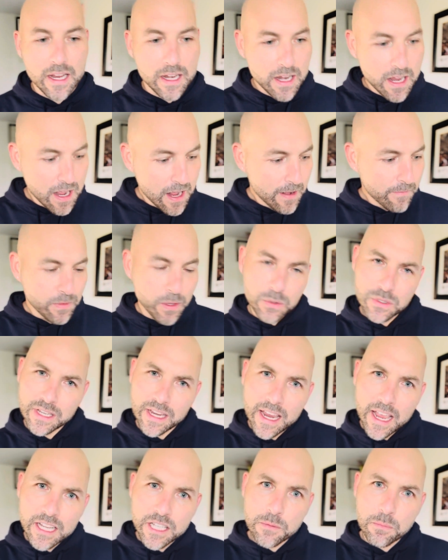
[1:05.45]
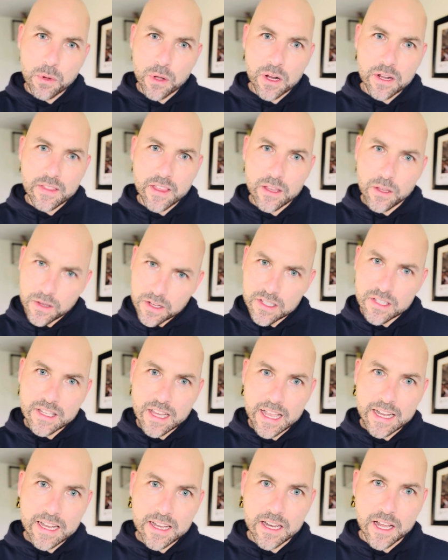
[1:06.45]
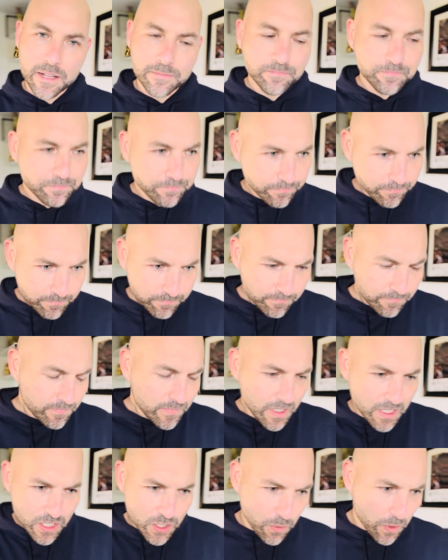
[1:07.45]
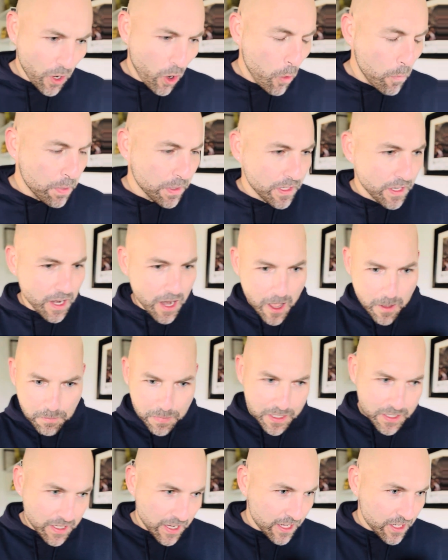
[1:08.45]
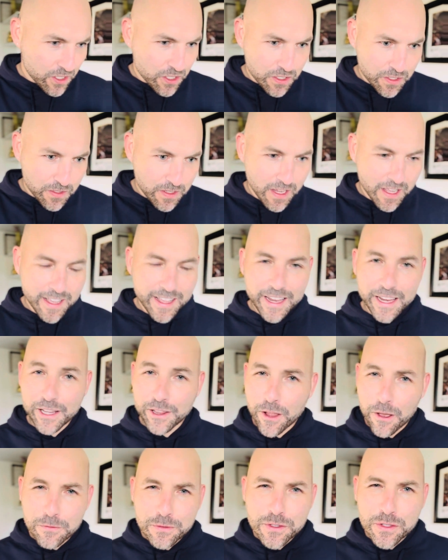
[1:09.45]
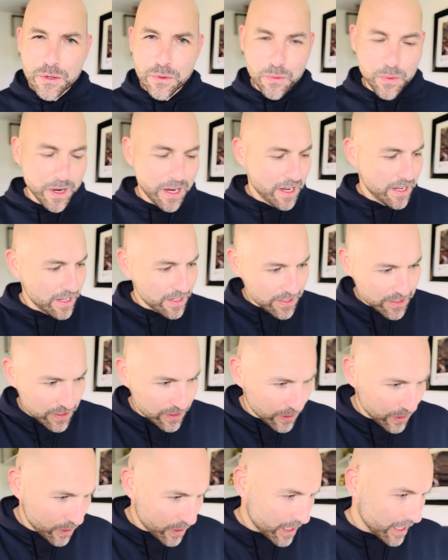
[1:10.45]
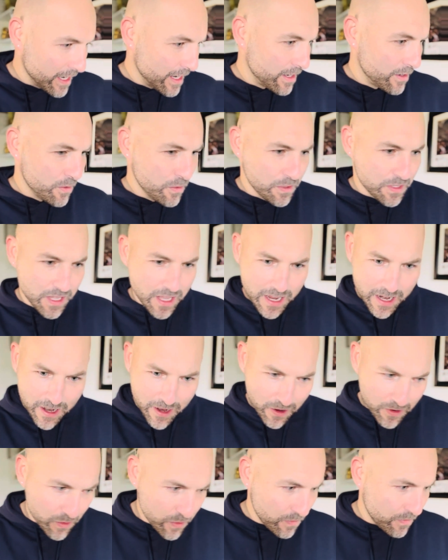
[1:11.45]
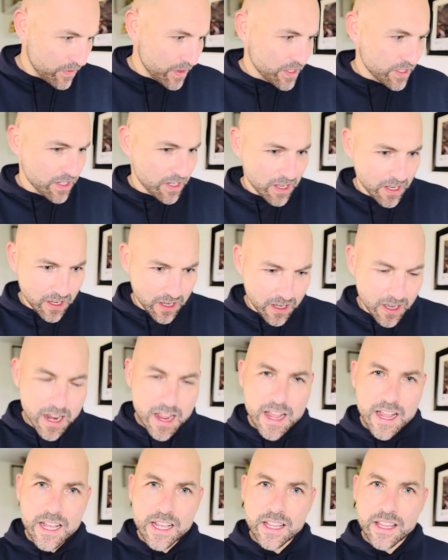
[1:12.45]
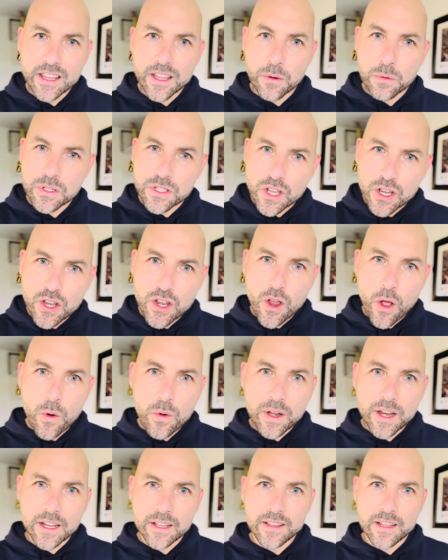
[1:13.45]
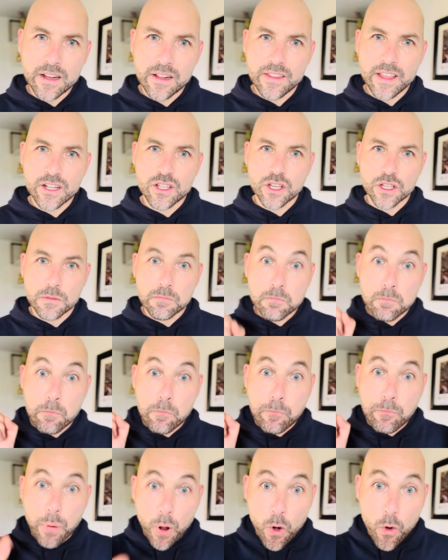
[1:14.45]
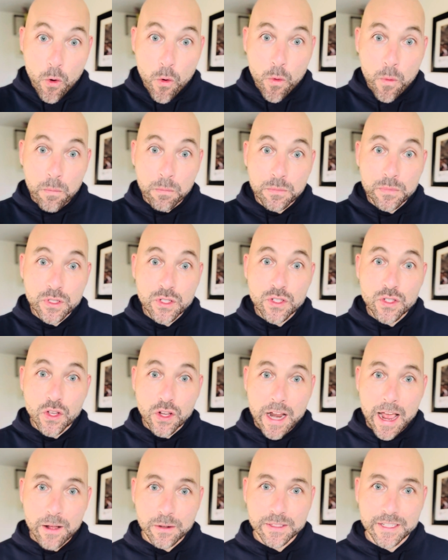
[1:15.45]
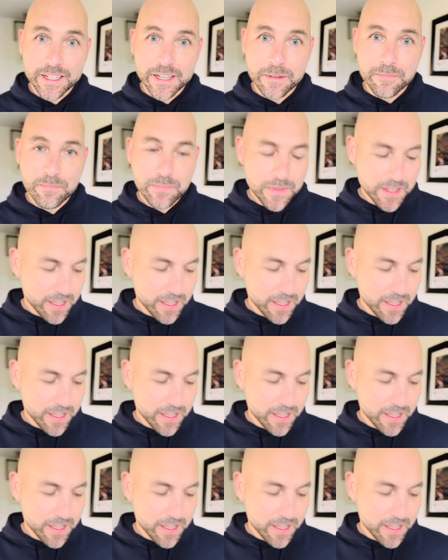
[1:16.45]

And there was a guest book that you could sign in on. So he opened it up and he's kind of he loves to read, and he's looking at who's there and who visited. And there was a note in there that just boom, stood out to him.